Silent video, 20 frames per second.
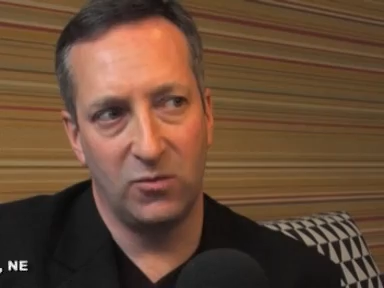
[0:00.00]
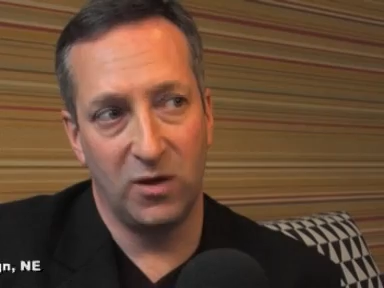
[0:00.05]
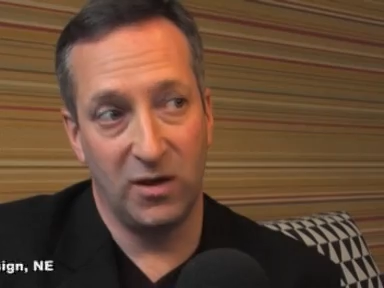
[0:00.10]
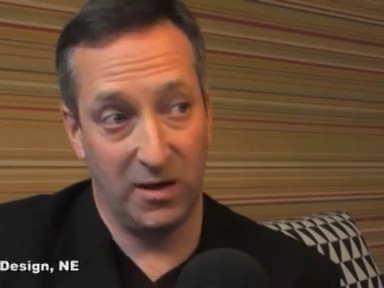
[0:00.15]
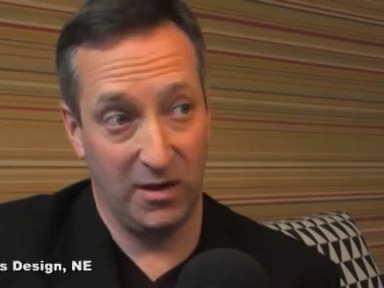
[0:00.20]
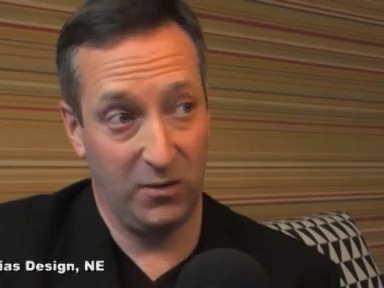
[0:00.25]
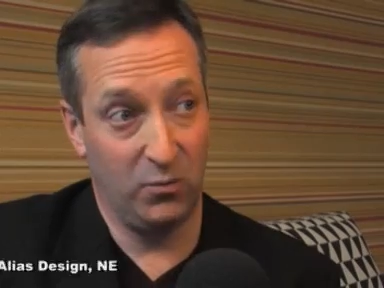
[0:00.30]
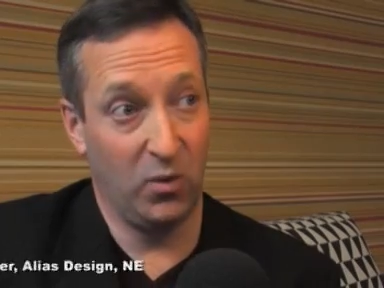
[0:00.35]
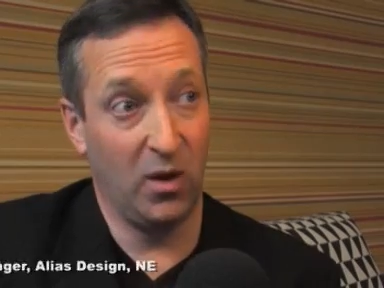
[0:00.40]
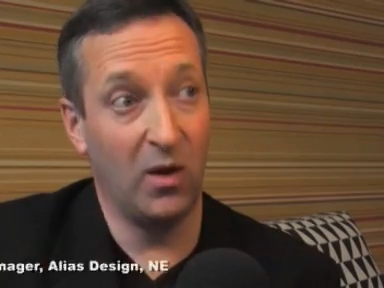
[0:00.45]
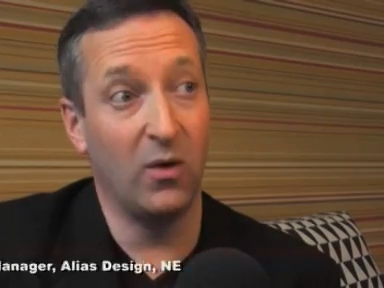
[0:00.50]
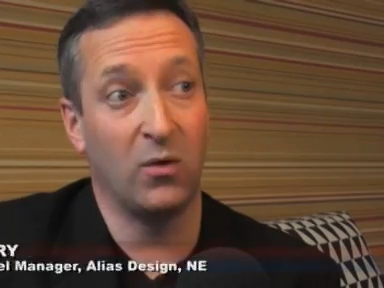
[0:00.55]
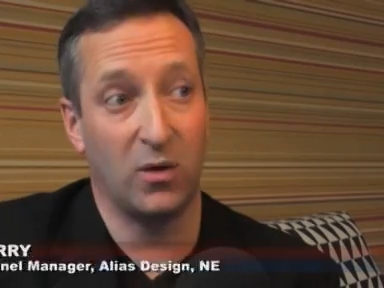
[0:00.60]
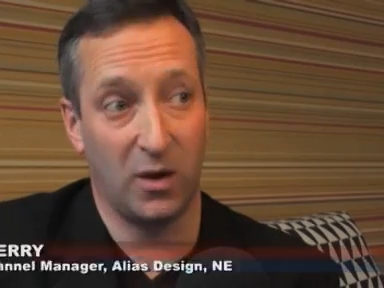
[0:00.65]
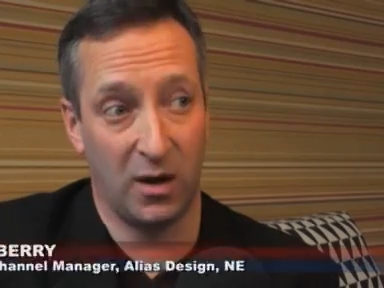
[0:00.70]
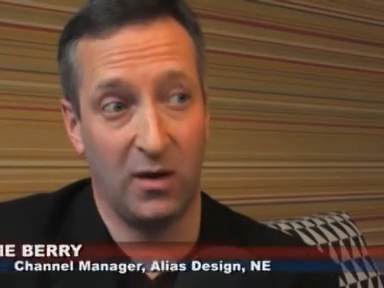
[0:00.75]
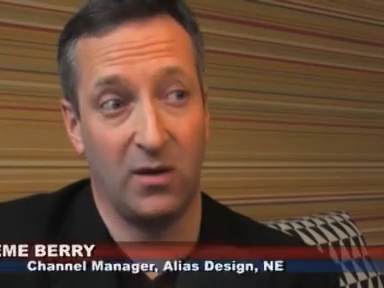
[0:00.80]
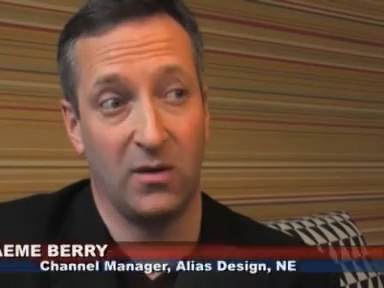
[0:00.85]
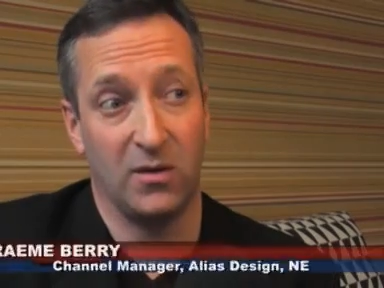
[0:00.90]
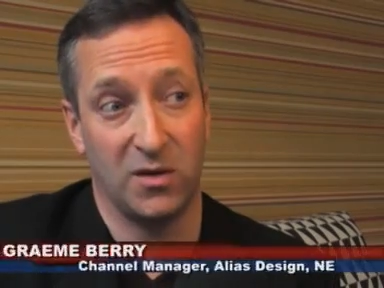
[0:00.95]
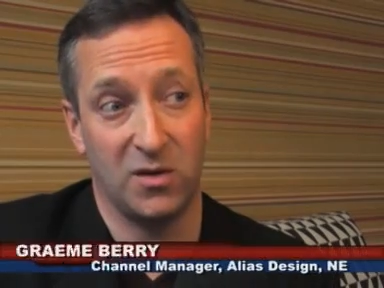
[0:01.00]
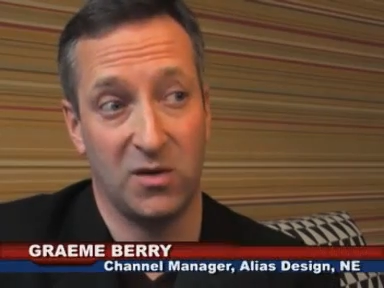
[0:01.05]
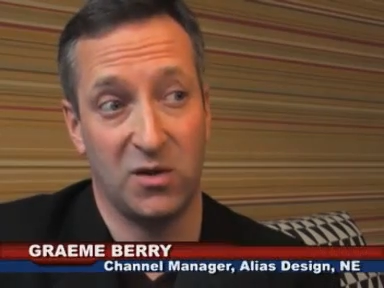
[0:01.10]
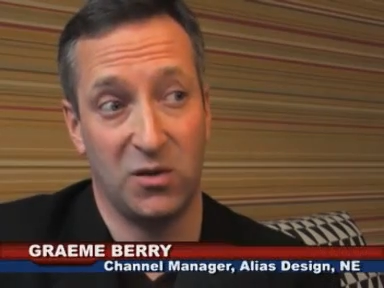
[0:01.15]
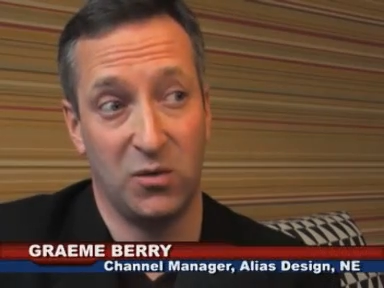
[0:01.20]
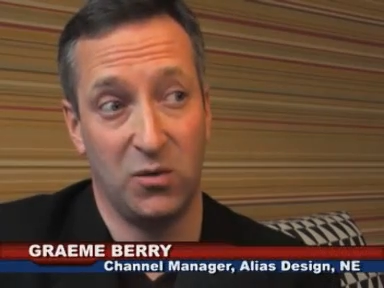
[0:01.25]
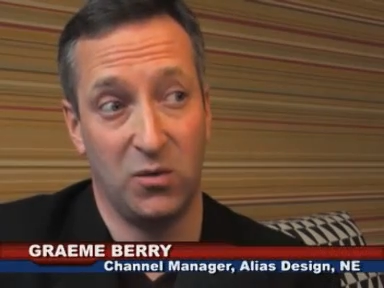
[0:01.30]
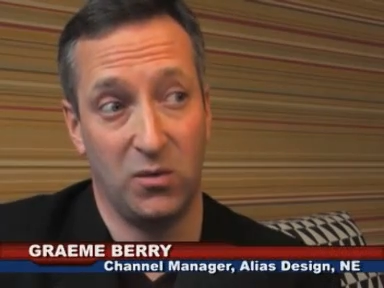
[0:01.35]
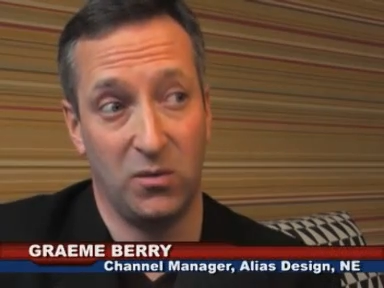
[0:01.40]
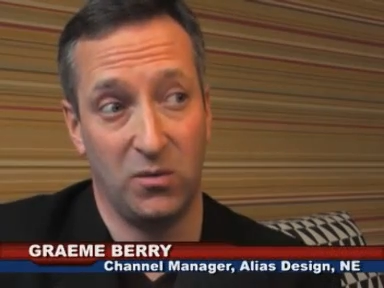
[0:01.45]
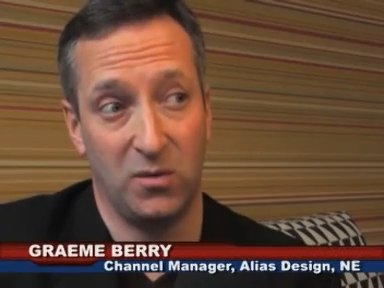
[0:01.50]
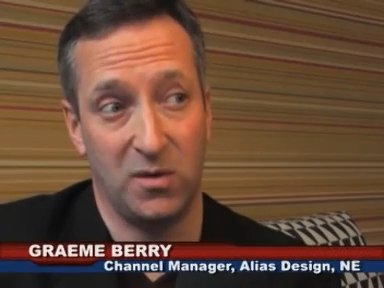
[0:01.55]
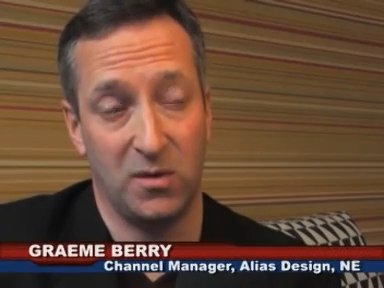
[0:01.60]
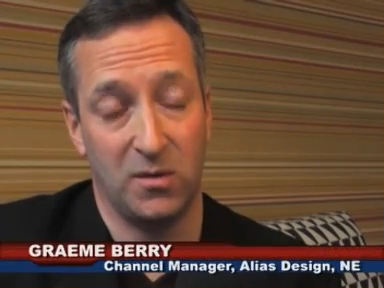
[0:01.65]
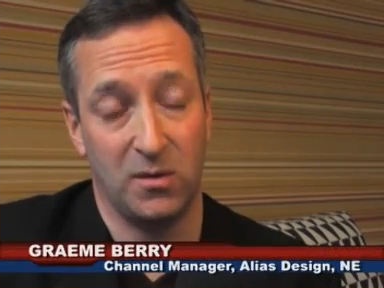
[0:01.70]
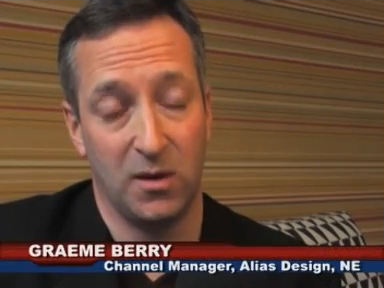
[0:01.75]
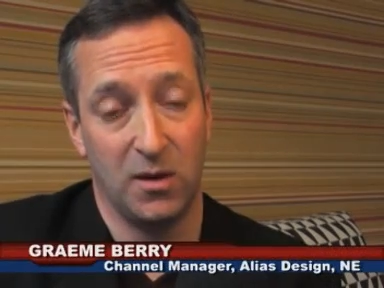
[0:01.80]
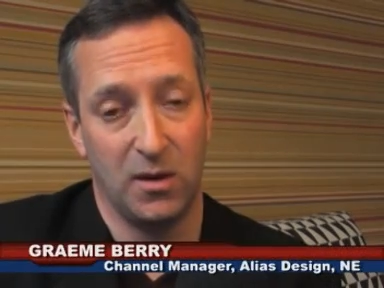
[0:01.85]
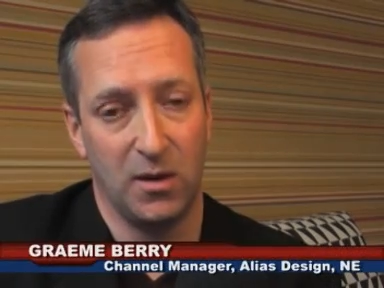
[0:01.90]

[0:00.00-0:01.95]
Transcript: really world-class tools,